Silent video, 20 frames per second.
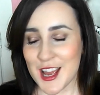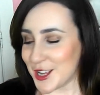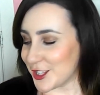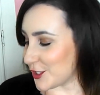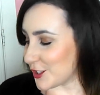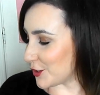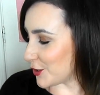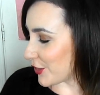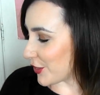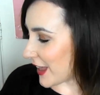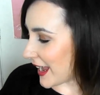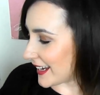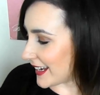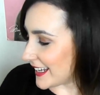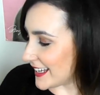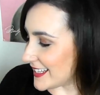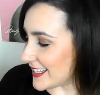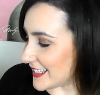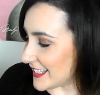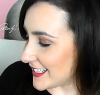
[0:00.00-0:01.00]
So that
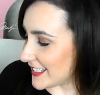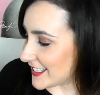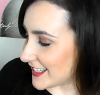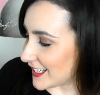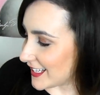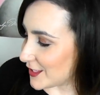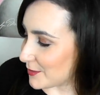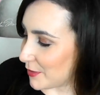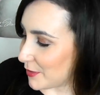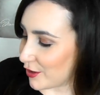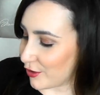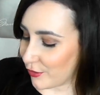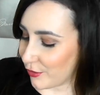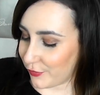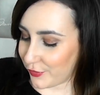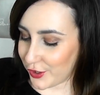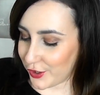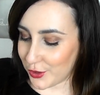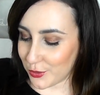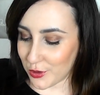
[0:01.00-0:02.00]
is it, that's my
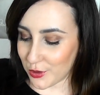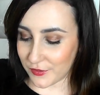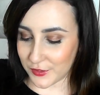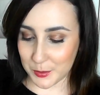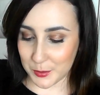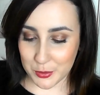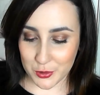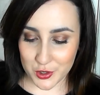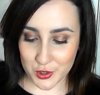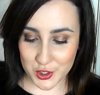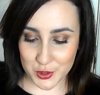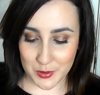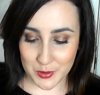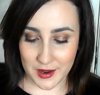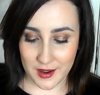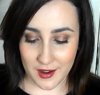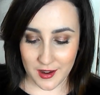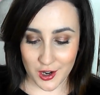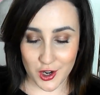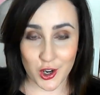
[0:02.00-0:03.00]
review of the
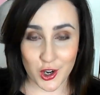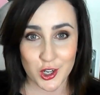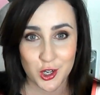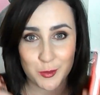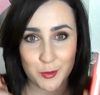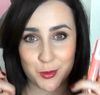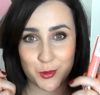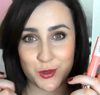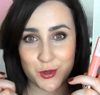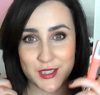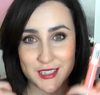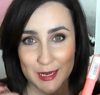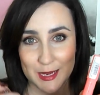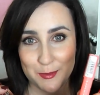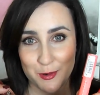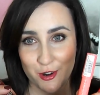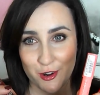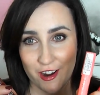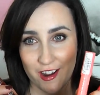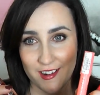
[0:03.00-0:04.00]
Bourjois Colour Boost
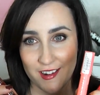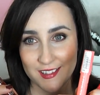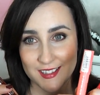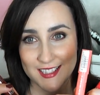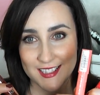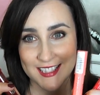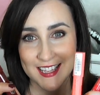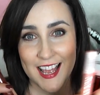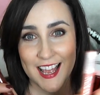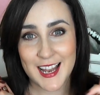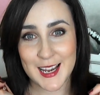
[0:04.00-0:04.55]
Lip Crayons.